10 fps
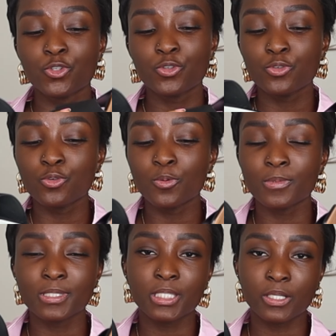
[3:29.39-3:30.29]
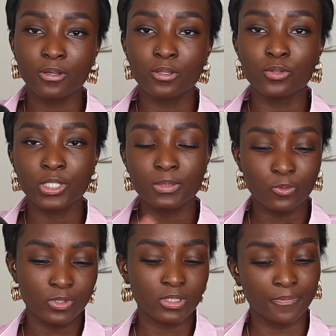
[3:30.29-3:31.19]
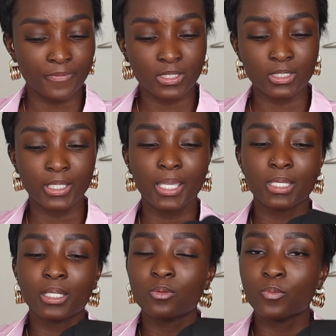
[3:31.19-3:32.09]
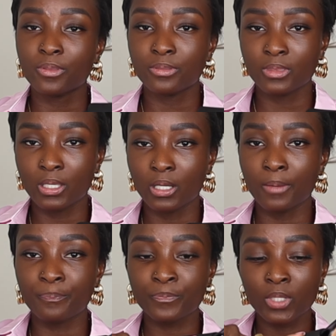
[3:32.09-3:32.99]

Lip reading: 2 material looks more sophisticated with the